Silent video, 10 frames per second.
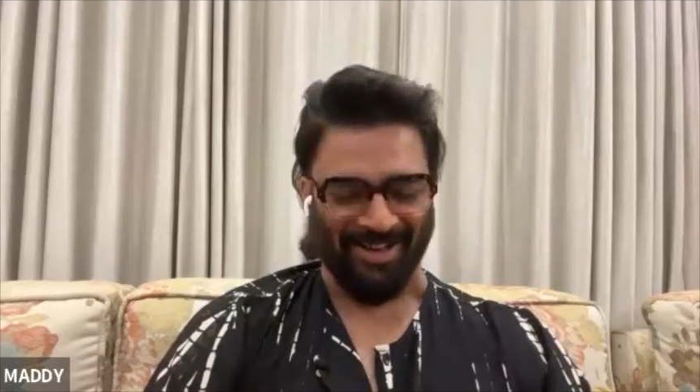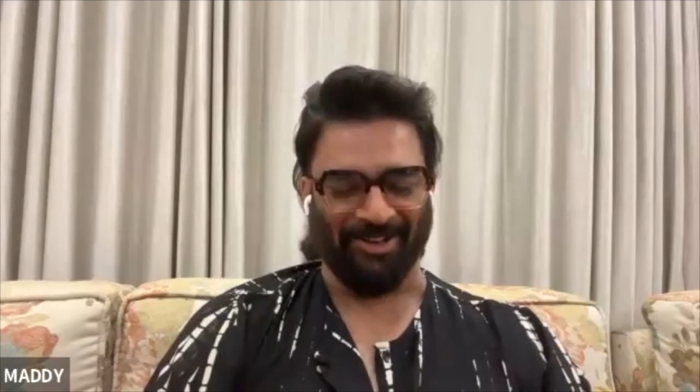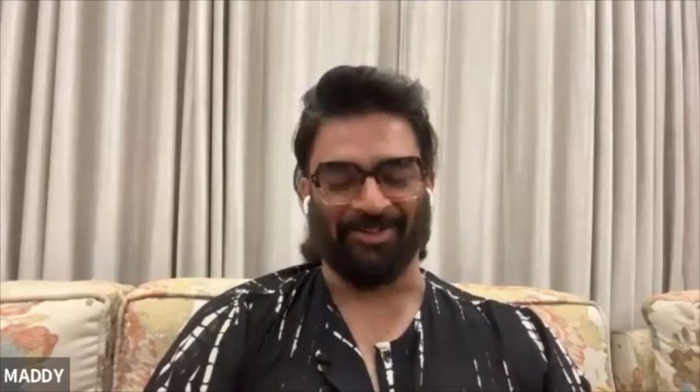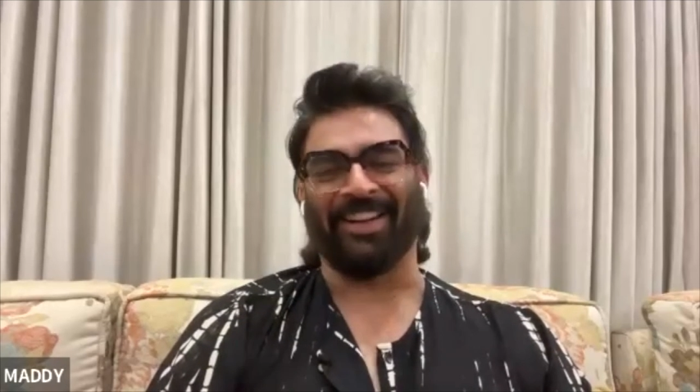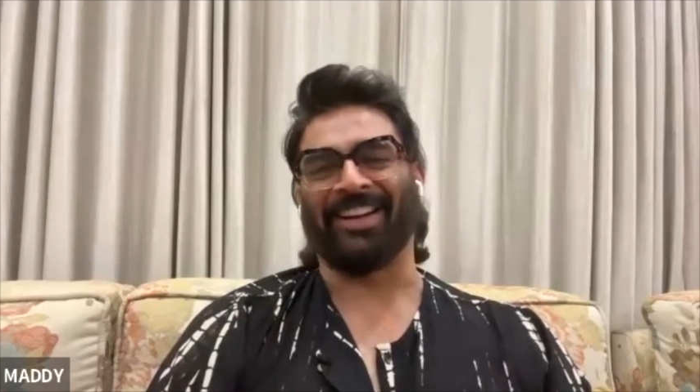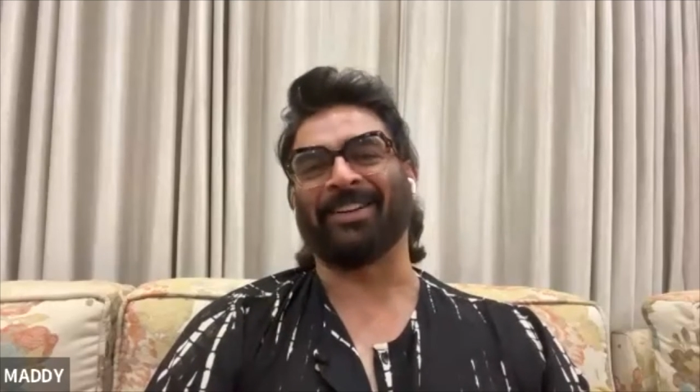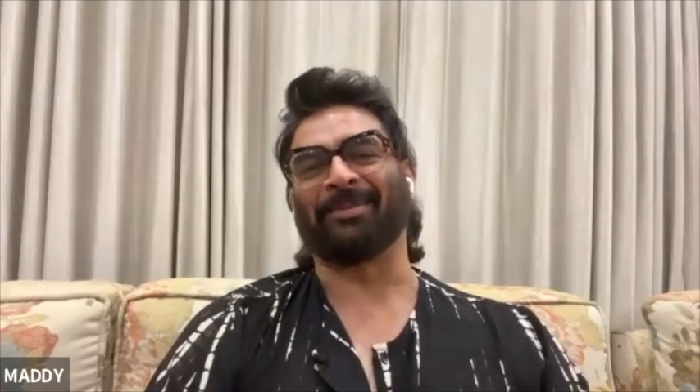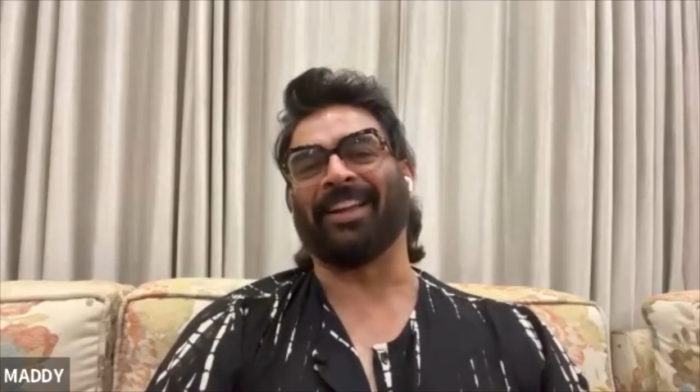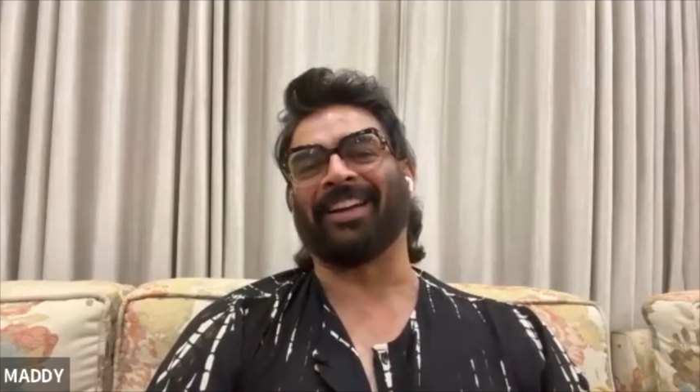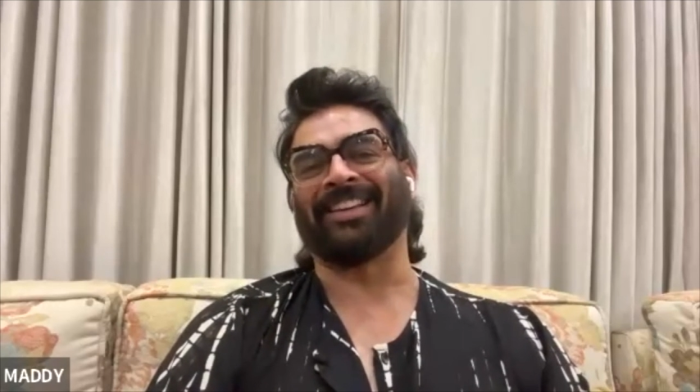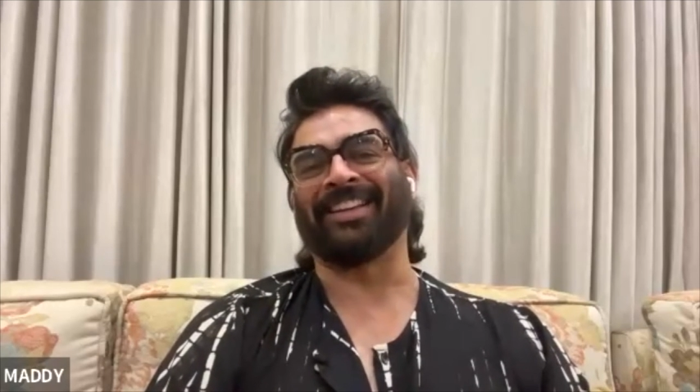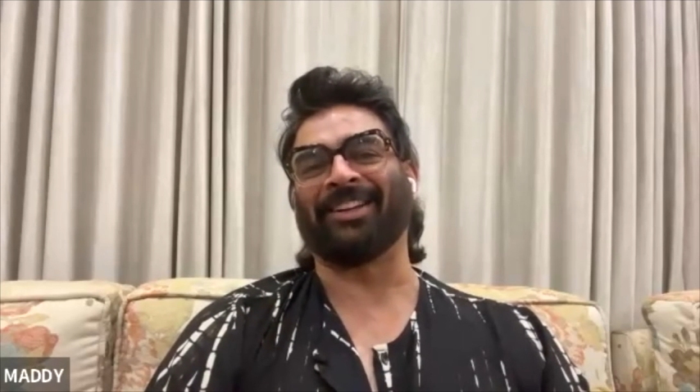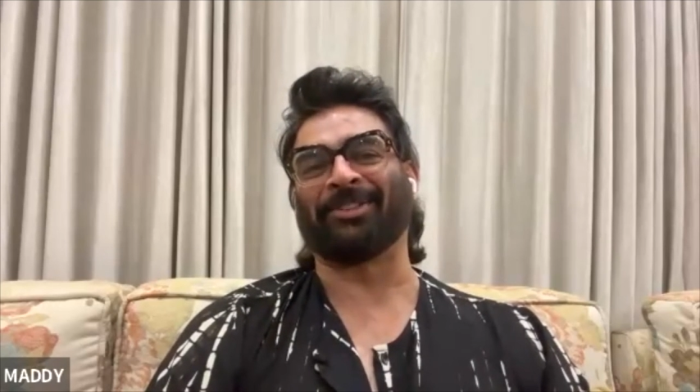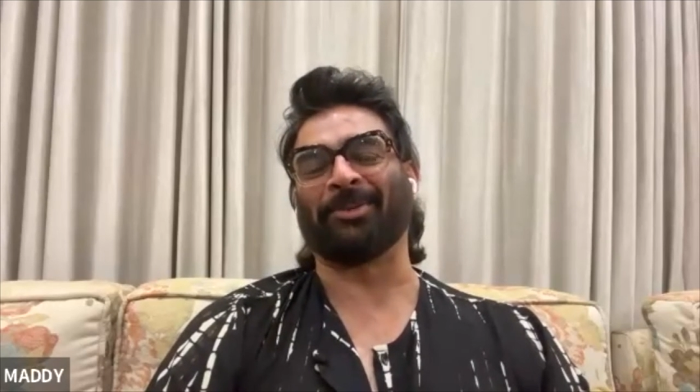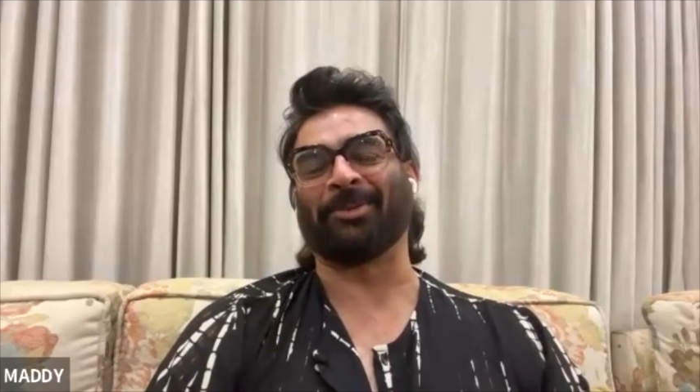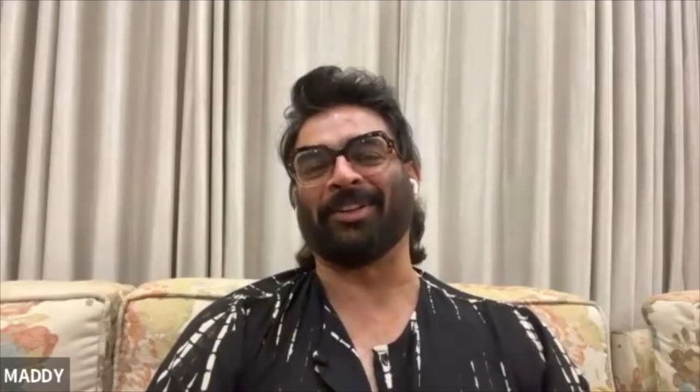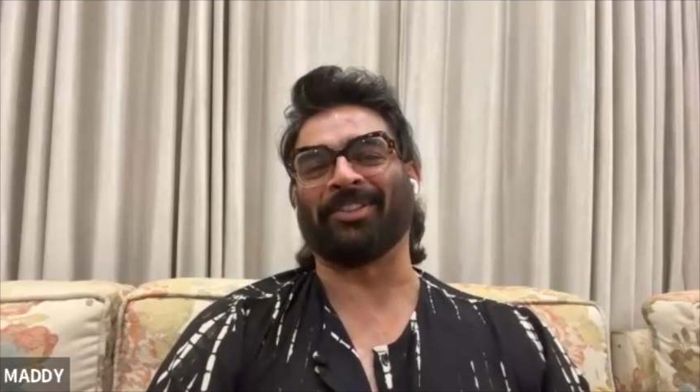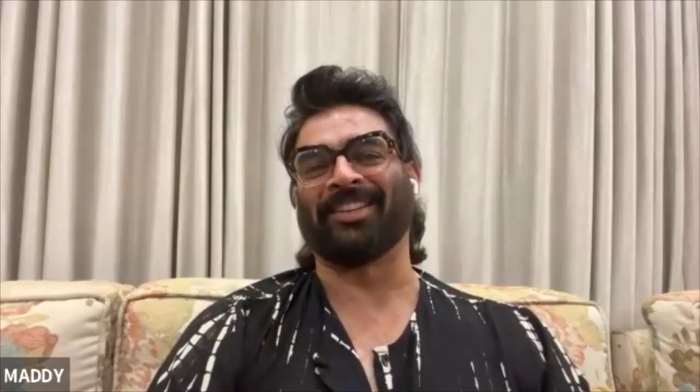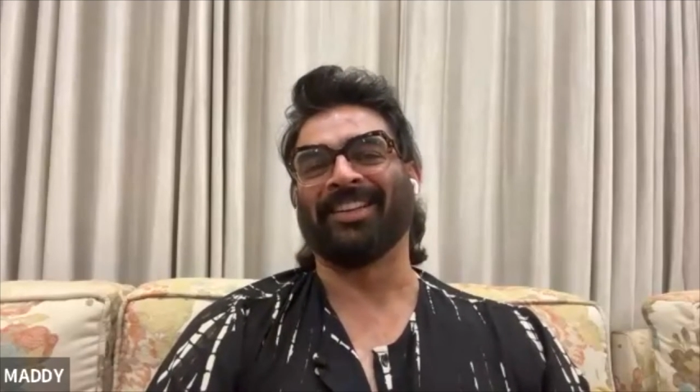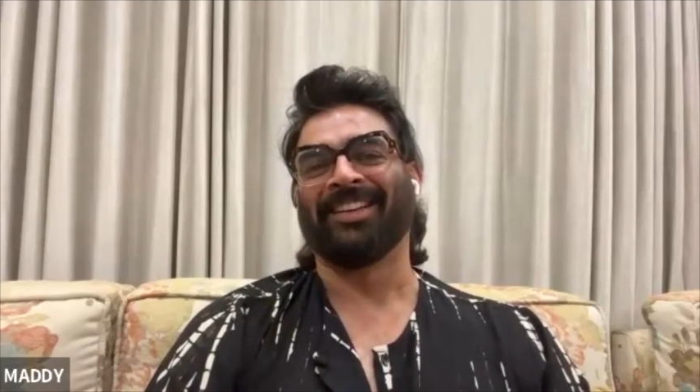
You're very kind, Malaika. Thank you so much.